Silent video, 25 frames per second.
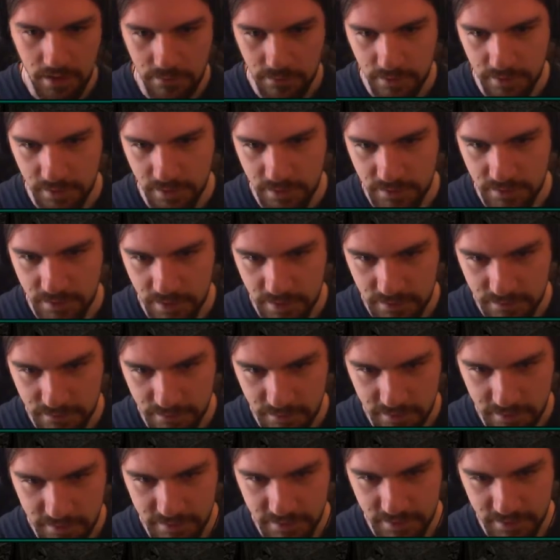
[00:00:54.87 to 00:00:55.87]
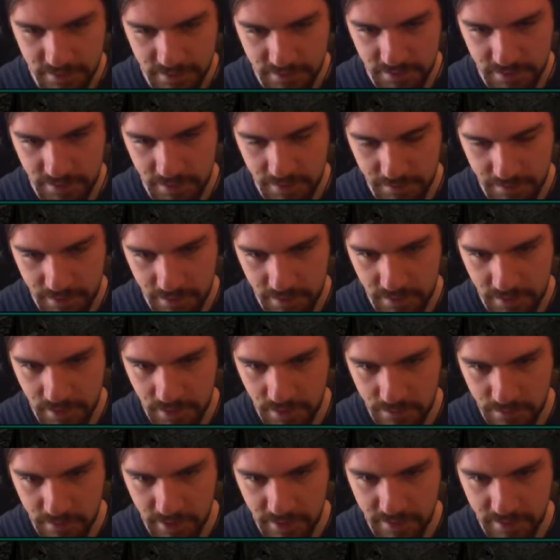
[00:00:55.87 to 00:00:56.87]
What that does for us is it
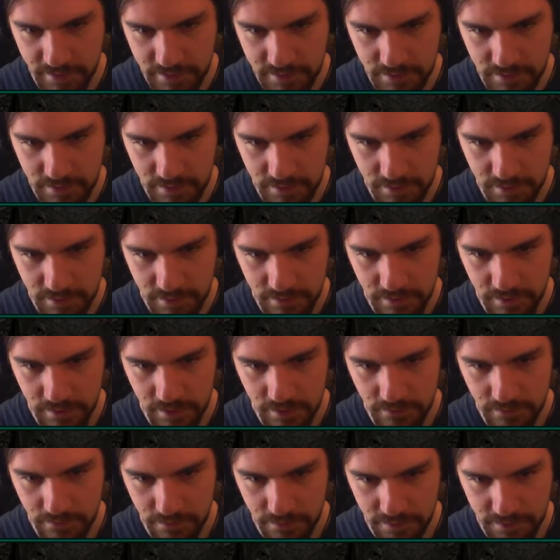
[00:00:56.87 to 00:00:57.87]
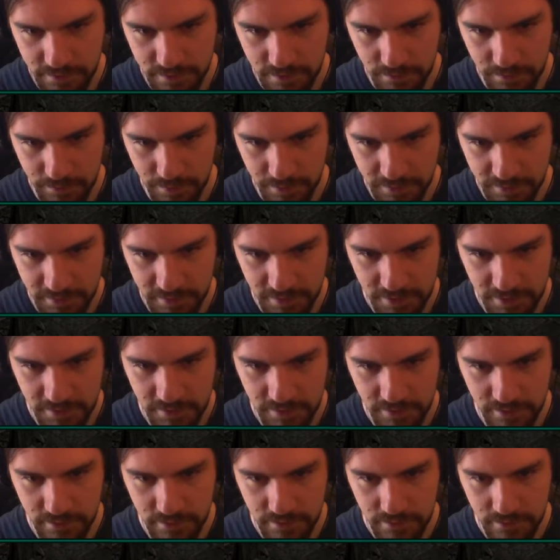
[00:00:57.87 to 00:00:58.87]
eliminates the need for us to
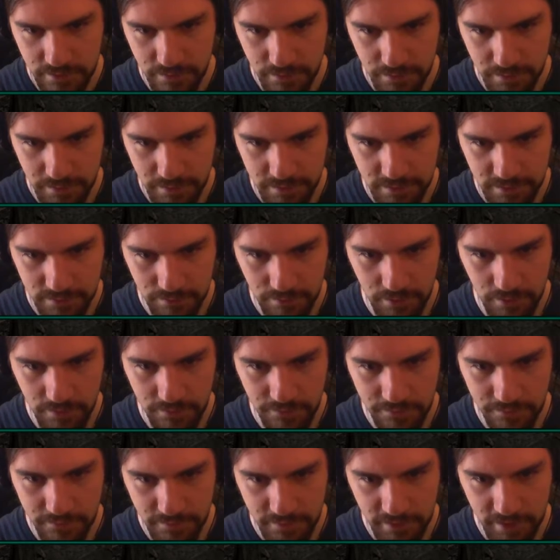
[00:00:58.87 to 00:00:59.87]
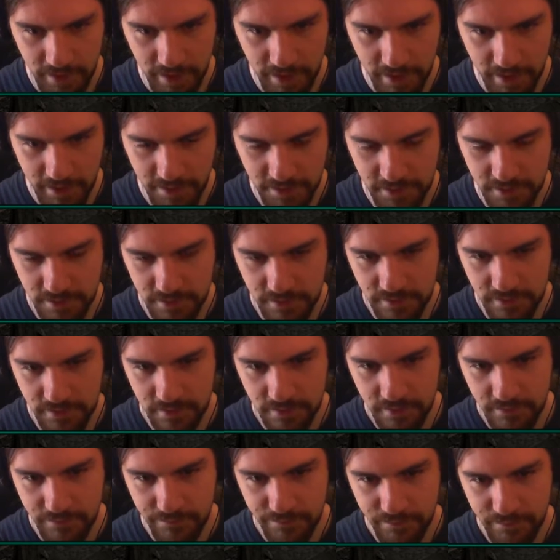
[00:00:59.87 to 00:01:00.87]
position, mist wolf, dash,
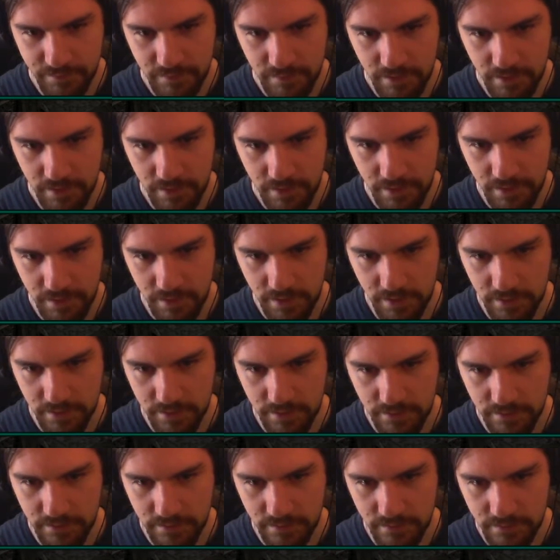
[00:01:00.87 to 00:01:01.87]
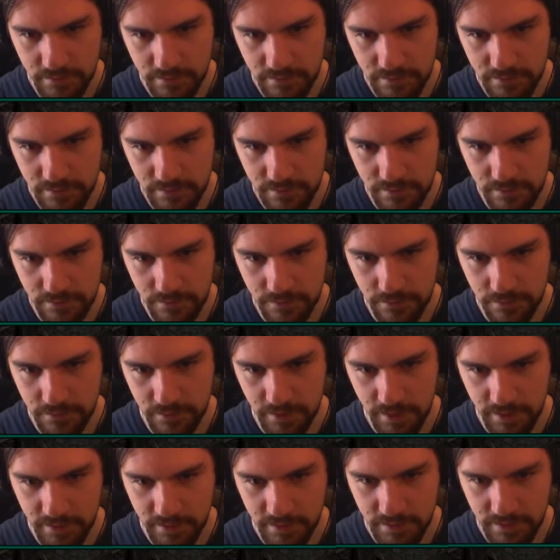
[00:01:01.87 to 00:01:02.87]
and do
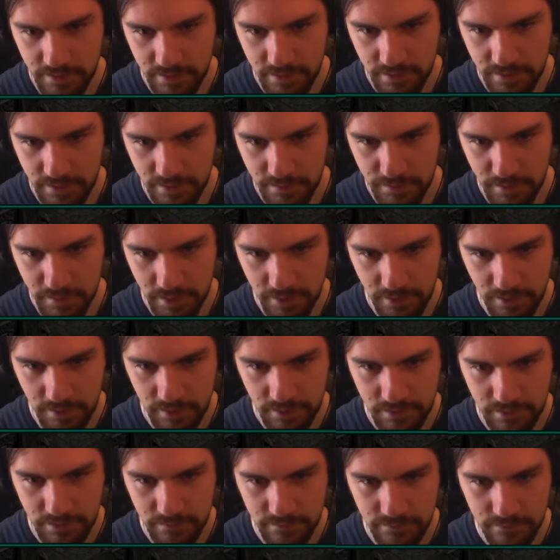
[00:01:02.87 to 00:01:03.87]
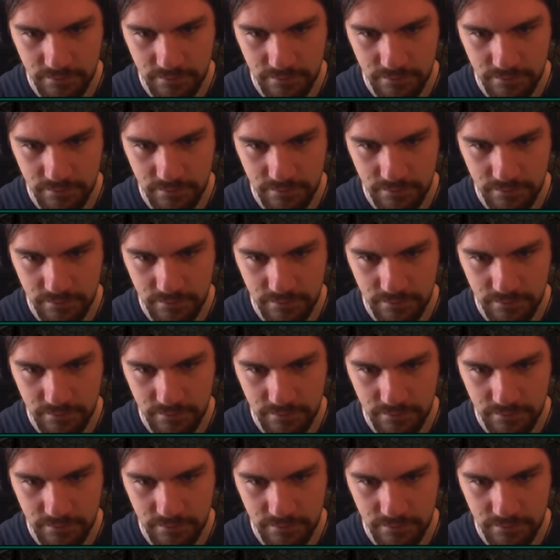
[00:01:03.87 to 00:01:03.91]
that manually.